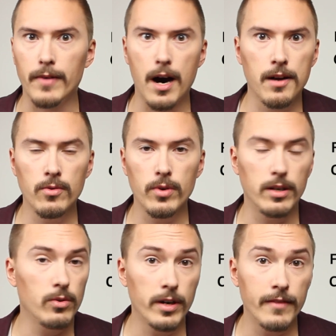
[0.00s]
of hundred
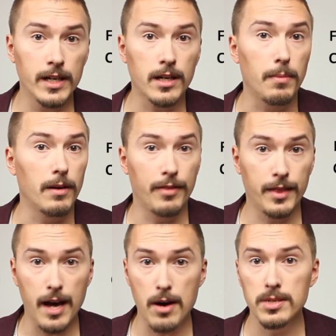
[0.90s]
or even a couple of
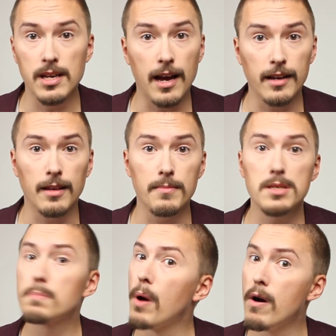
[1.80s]
thousand items
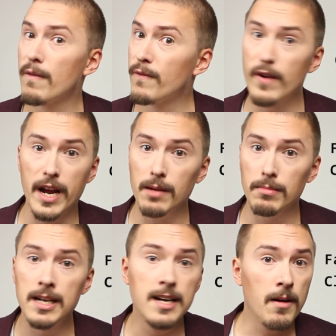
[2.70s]
per frame,
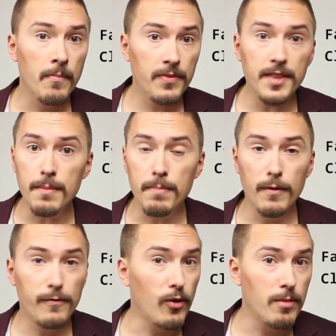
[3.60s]
the
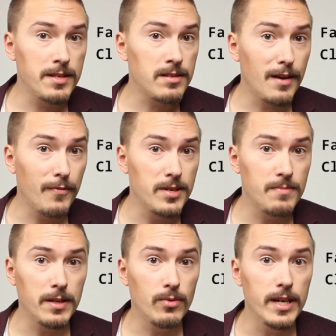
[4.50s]
performance difference
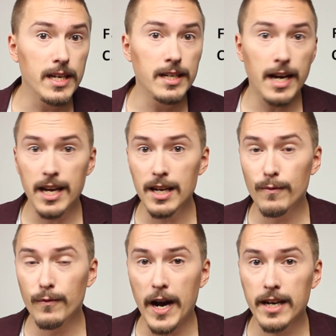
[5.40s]
between a
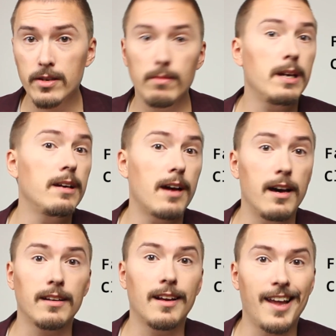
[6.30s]
factory
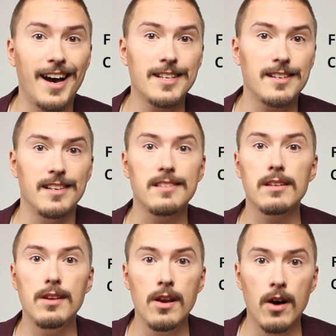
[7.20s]
and class is
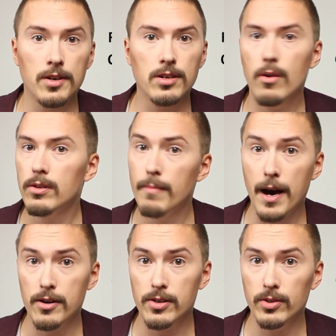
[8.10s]
not going to
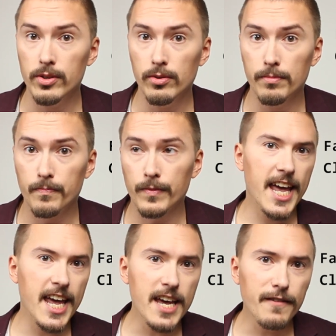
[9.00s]
matter to you.
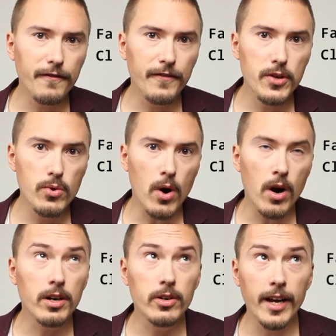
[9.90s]
If you are
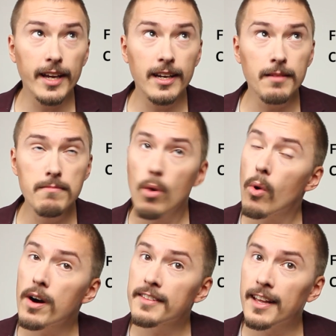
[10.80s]
creating
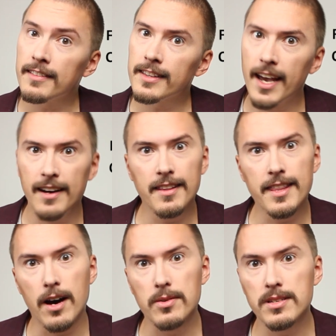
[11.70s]
more than
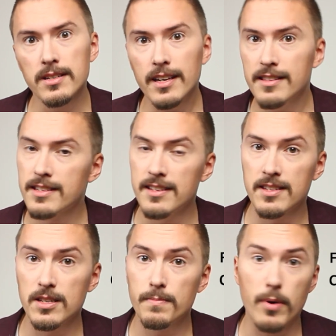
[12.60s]
10,000
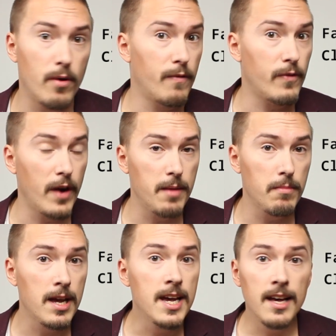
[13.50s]
instances per frame,
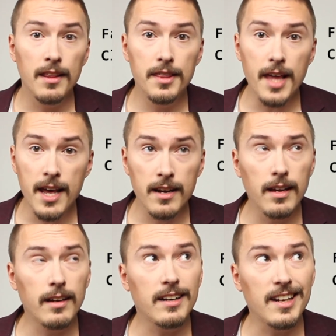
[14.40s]
then
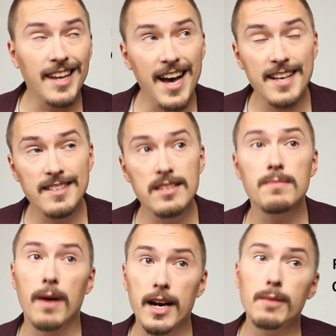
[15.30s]
classes
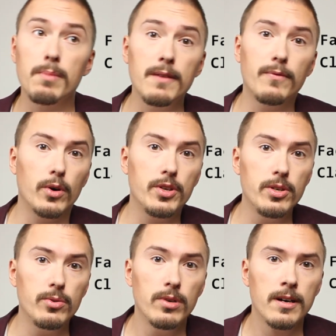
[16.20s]
might be for
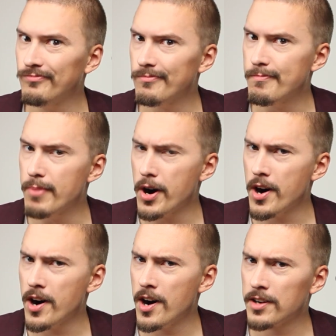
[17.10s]
you,
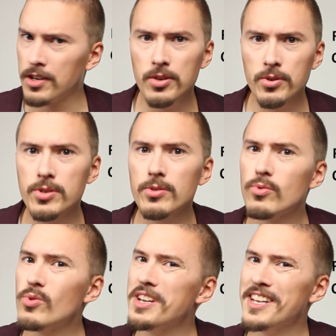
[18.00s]
but you should
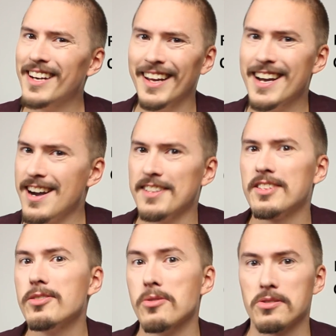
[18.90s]
really ask
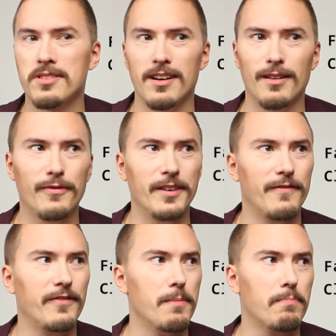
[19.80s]
yourself
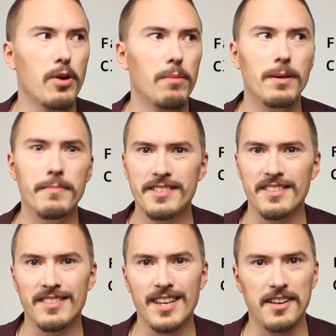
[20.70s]
if the problem
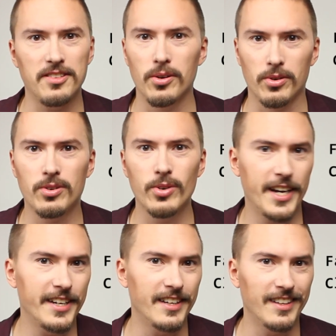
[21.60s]
isn't that you're
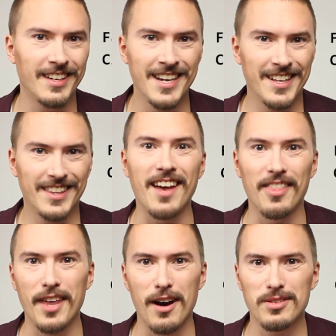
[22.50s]
creating
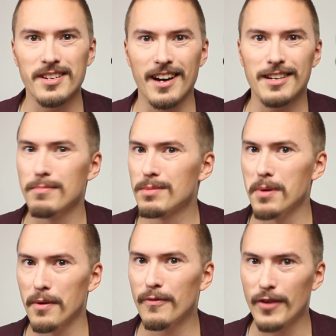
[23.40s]
10,000 items
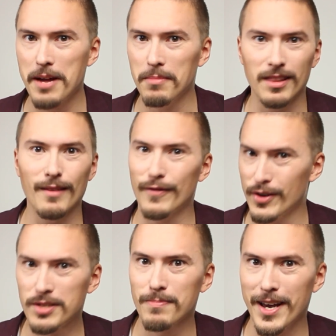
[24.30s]
per frame in the
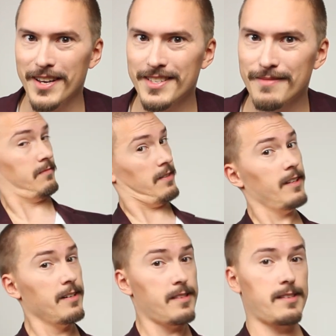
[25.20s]
first place.
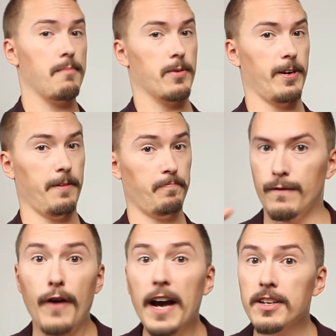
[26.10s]
In summary,
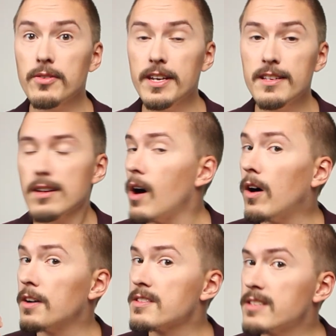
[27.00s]
factories
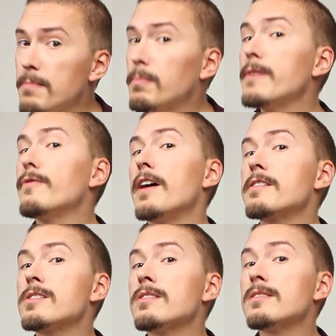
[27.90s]
are simply
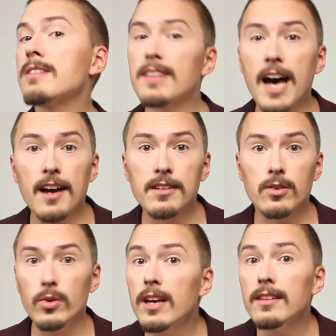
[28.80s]
functions that
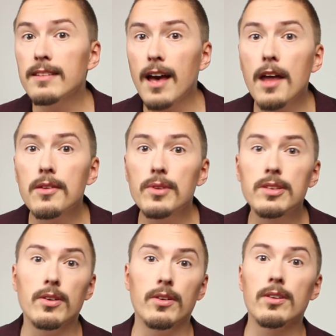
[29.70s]
create and
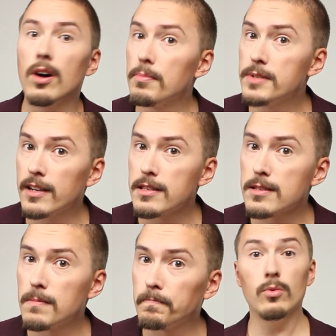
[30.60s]
return
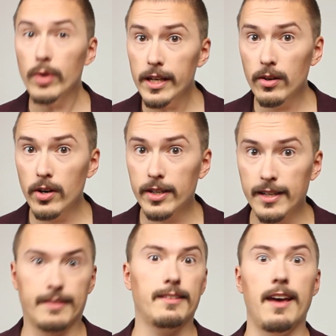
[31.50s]
objects. We looked
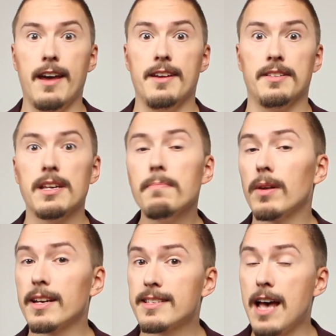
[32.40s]
at a
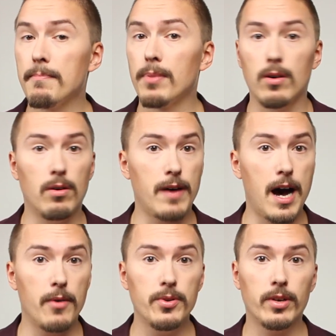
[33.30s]
simple example of
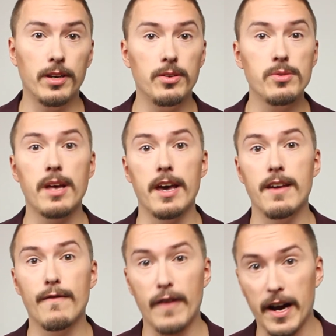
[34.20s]
how you can use a
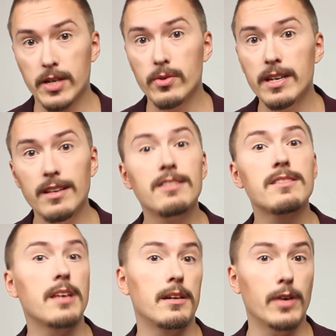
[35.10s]
factory
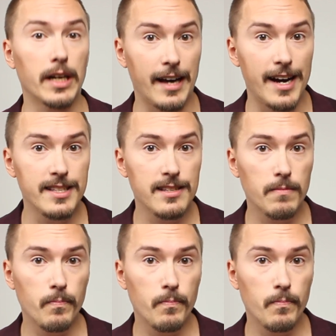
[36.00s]
instead of a class,